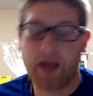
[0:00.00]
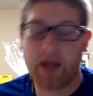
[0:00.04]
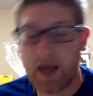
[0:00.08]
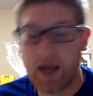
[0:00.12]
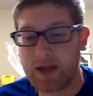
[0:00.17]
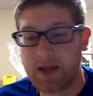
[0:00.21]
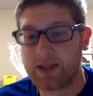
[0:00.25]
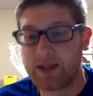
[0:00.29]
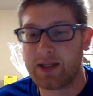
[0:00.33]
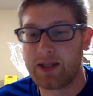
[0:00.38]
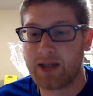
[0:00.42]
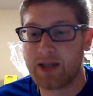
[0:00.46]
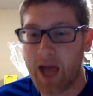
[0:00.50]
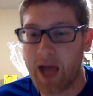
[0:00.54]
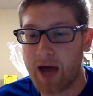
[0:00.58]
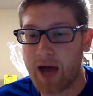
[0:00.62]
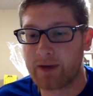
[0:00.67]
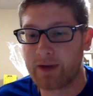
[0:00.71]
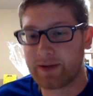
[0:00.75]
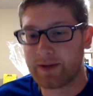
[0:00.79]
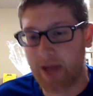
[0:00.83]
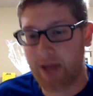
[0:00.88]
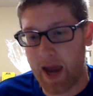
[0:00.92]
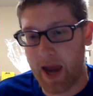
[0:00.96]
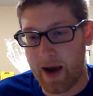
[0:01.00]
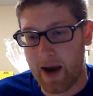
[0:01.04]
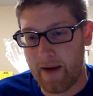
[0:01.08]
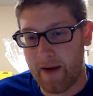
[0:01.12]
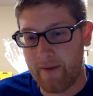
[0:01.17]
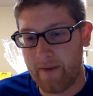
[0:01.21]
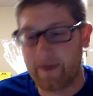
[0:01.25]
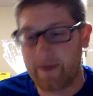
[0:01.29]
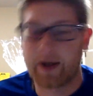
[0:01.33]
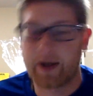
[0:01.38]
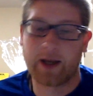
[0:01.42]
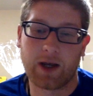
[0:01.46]
ACL
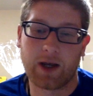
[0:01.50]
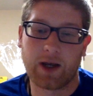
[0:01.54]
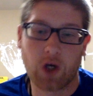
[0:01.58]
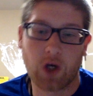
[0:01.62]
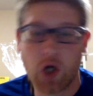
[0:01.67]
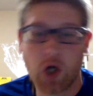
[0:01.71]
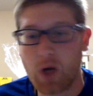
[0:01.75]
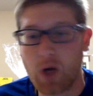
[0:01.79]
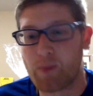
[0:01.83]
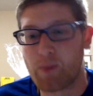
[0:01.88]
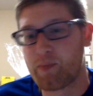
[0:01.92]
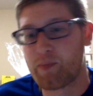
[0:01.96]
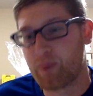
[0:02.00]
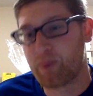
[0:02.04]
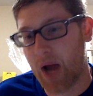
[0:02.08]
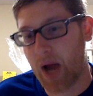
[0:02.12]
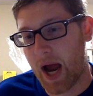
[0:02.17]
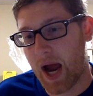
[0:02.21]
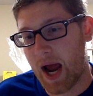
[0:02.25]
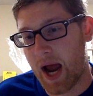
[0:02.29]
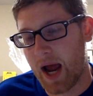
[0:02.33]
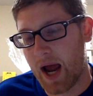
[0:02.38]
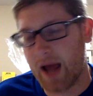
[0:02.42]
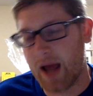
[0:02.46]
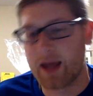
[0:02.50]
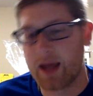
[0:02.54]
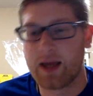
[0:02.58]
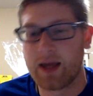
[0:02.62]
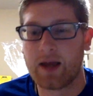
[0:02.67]
tear. Goodbye.